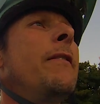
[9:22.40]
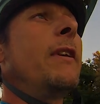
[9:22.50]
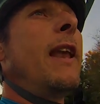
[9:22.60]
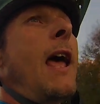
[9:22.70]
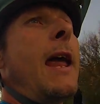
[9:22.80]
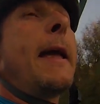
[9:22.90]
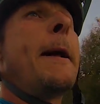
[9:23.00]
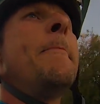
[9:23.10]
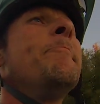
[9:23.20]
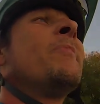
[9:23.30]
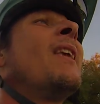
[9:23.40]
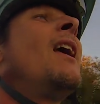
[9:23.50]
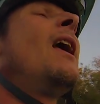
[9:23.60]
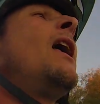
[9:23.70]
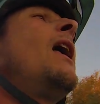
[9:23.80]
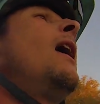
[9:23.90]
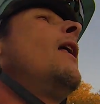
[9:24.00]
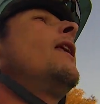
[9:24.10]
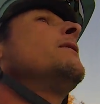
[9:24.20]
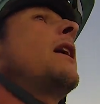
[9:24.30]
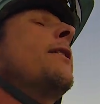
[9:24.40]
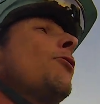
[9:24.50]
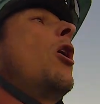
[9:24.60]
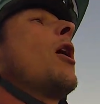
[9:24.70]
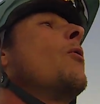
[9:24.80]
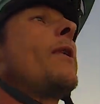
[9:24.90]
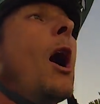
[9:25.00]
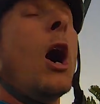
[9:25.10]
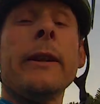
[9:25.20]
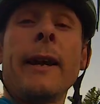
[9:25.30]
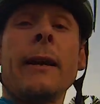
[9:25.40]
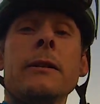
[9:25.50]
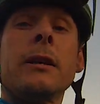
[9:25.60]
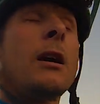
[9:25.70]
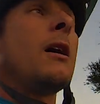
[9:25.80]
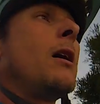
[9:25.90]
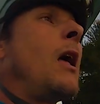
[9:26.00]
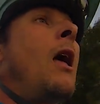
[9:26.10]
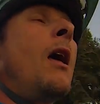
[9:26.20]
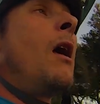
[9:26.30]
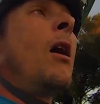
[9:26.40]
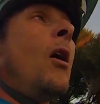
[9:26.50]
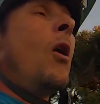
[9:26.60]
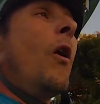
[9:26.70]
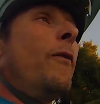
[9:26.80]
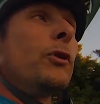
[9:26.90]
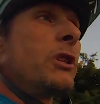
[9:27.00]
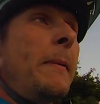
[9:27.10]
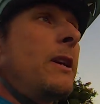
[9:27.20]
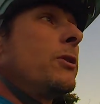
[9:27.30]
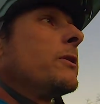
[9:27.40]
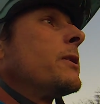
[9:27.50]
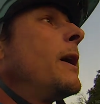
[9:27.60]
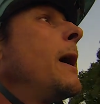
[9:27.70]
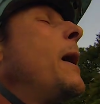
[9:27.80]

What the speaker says: of the day, there's nothing wrong with hardtails or full suspensions.